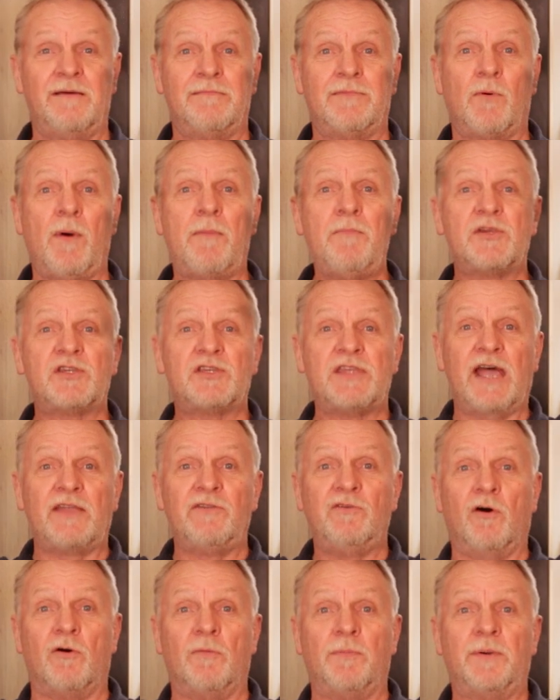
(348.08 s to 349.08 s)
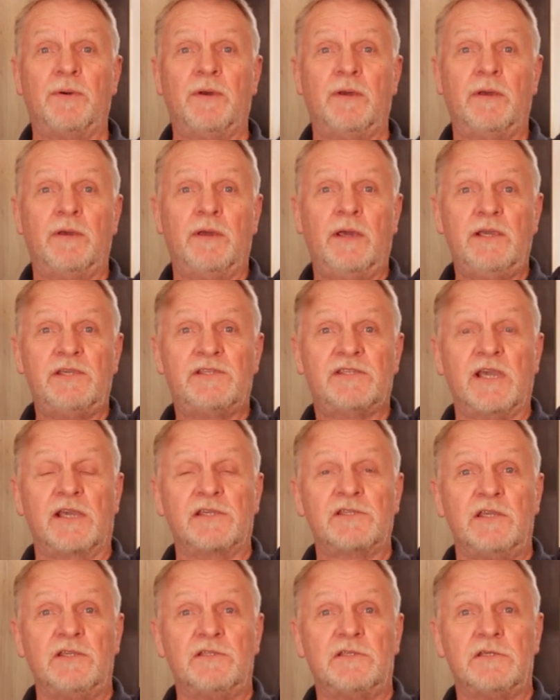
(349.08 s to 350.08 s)
But when we stand up, he's
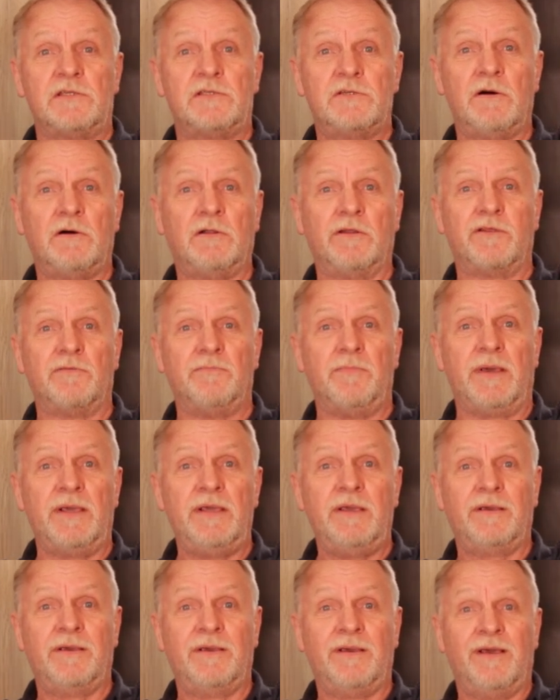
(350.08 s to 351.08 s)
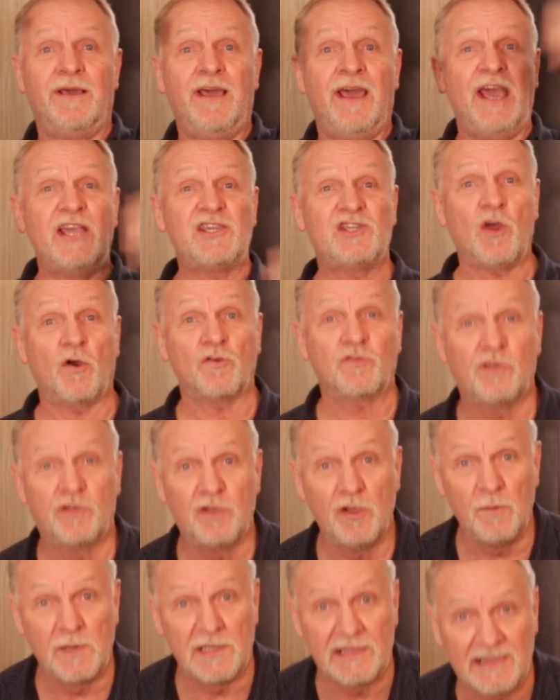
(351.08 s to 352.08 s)
6 inches taller than me. It's got to
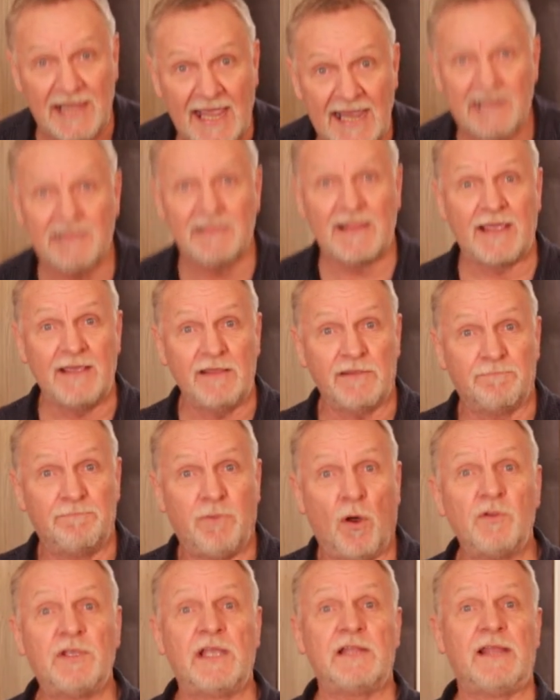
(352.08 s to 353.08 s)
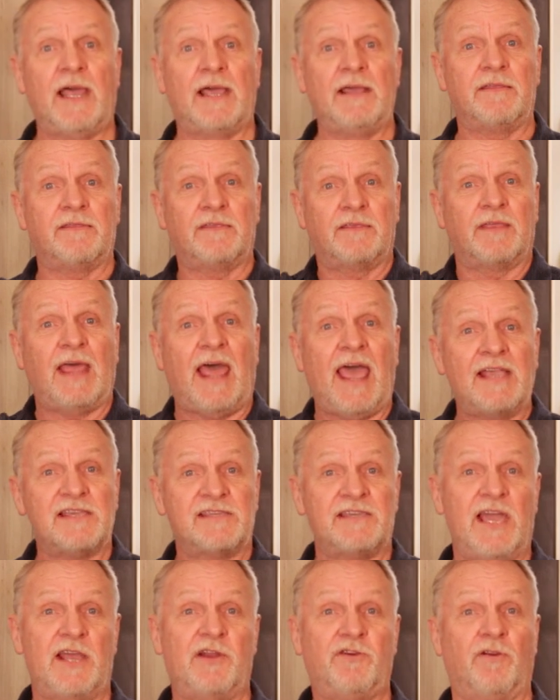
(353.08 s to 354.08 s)
do with leg length, body length,
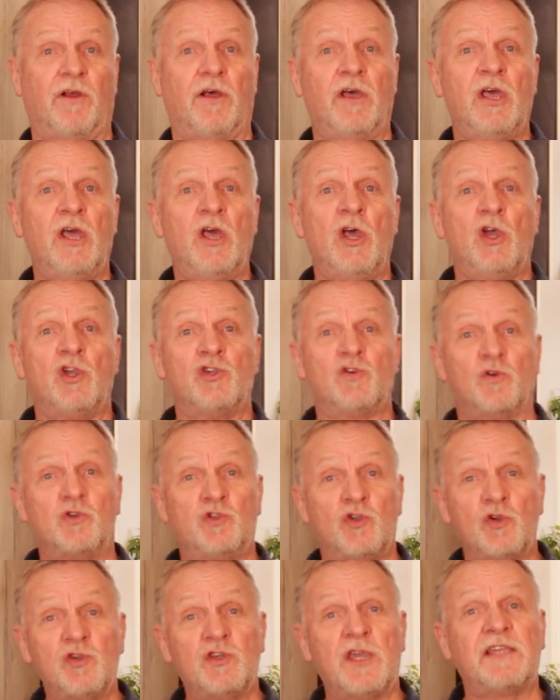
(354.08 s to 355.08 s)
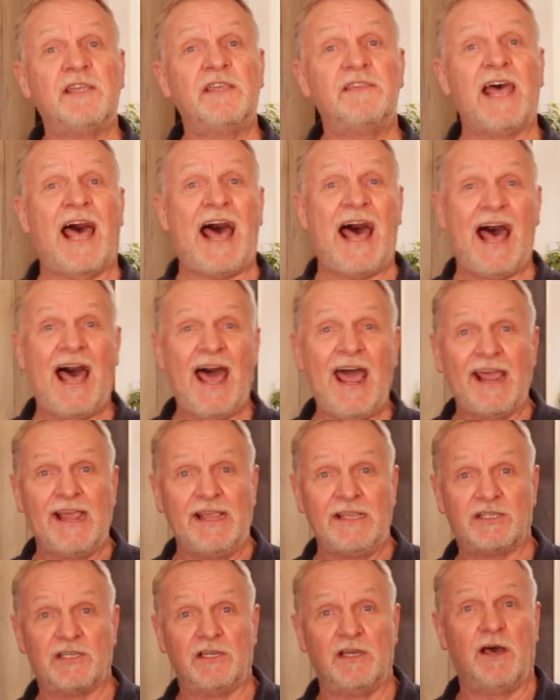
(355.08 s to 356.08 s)
etc. So just getting the
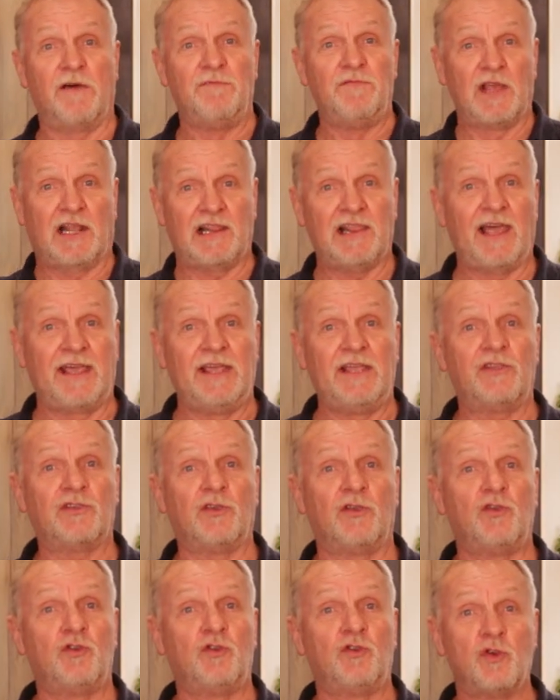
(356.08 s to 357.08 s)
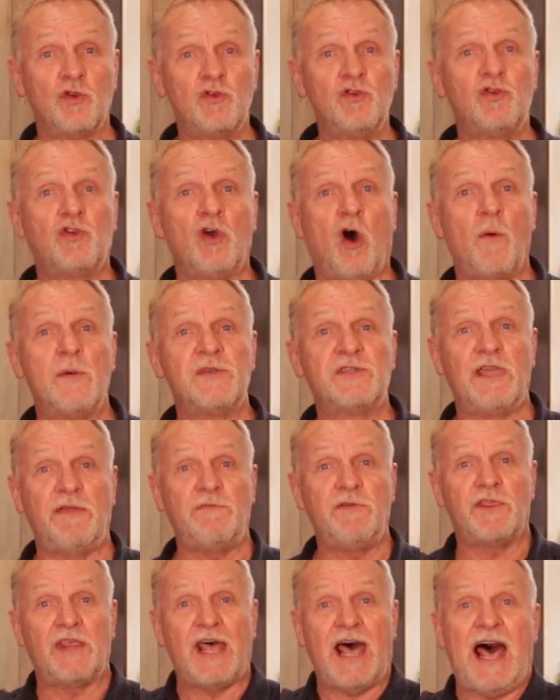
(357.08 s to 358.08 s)
height of the client doesn't always
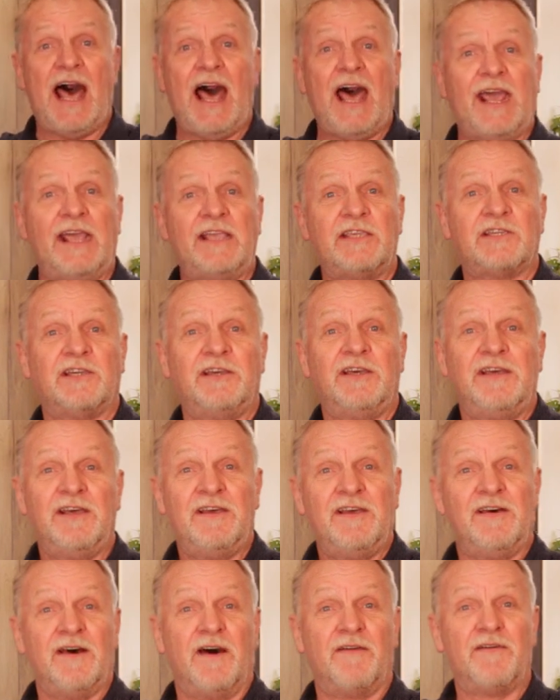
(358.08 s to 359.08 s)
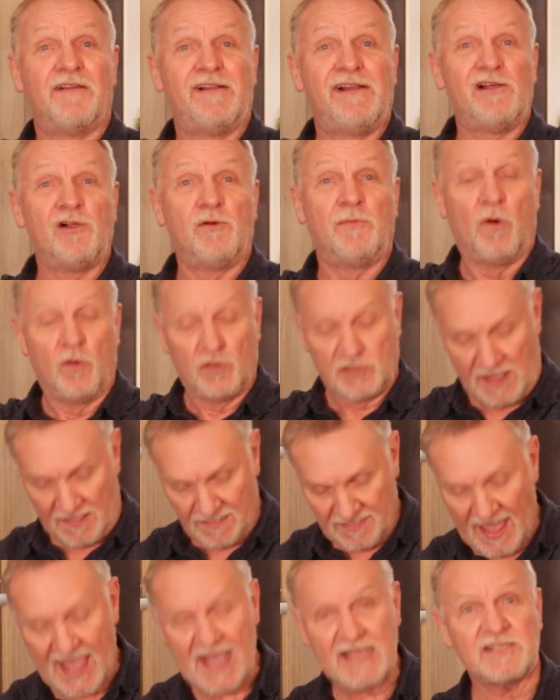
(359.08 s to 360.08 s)
give you the height of their elbows.
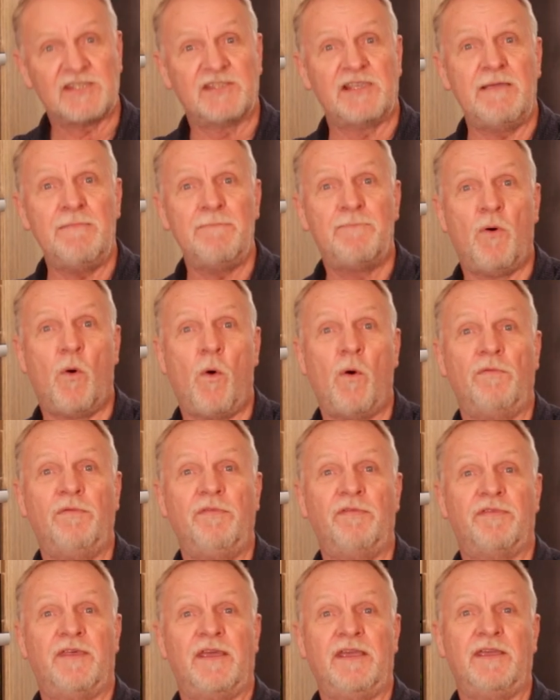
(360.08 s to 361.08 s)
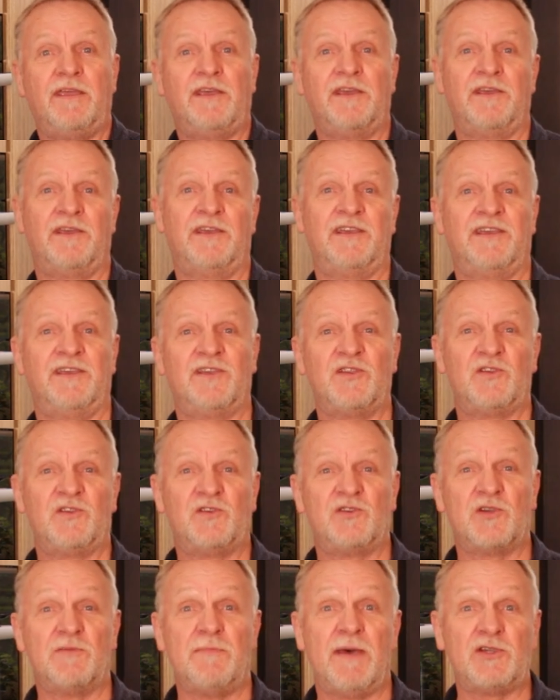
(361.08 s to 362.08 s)
That's the important thing
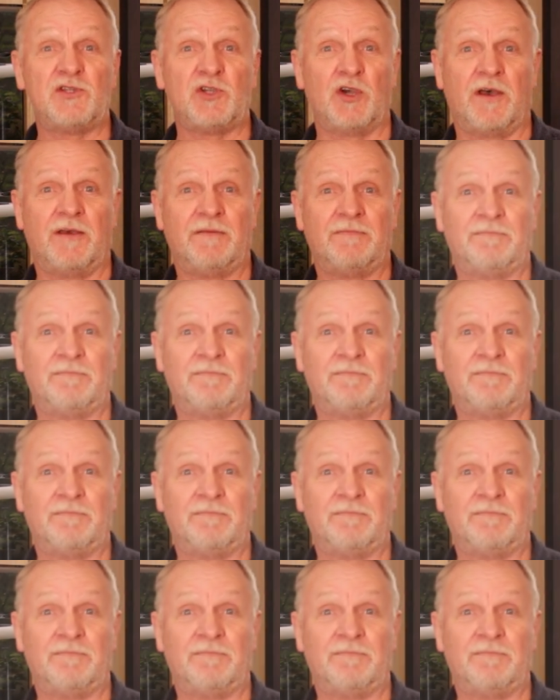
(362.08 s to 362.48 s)
to measure.